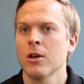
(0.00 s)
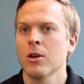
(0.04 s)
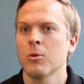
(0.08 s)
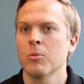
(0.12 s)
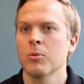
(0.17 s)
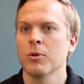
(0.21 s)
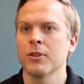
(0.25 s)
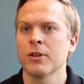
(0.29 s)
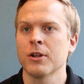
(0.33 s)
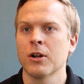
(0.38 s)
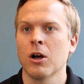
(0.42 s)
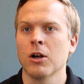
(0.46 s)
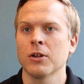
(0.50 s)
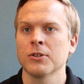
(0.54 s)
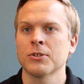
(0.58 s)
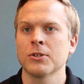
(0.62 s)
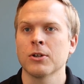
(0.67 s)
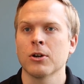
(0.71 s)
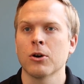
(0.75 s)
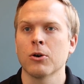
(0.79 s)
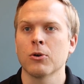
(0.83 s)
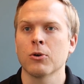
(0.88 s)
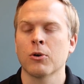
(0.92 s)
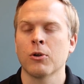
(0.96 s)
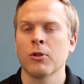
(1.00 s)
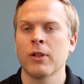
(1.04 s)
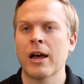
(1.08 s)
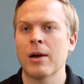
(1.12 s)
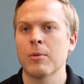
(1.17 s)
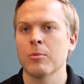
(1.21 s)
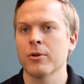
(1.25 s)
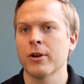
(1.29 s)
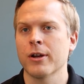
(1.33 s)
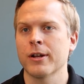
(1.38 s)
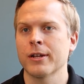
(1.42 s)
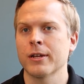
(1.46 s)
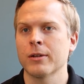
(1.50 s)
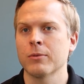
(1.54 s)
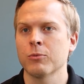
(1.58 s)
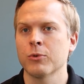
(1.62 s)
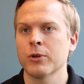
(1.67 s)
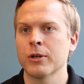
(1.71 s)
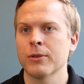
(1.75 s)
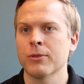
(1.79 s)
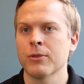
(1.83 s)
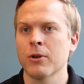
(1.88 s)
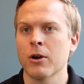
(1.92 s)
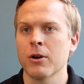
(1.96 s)
But then also collaborating
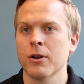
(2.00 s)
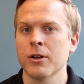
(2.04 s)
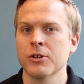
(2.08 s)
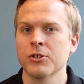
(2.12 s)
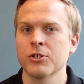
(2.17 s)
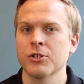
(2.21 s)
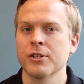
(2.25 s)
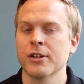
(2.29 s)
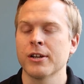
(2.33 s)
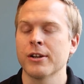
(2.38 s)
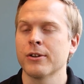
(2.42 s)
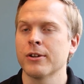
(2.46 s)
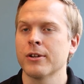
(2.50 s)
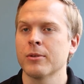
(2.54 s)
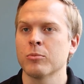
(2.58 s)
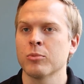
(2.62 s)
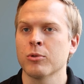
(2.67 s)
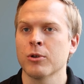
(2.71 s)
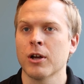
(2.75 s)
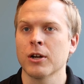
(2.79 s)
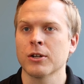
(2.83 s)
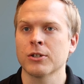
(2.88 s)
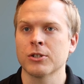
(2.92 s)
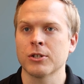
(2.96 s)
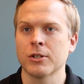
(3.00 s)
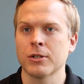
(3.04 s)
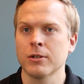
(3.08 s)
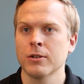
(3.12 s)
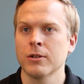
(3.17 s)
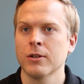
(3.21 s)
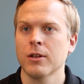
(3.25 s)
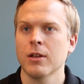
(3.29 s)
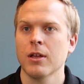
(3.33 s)
with our engineering and production.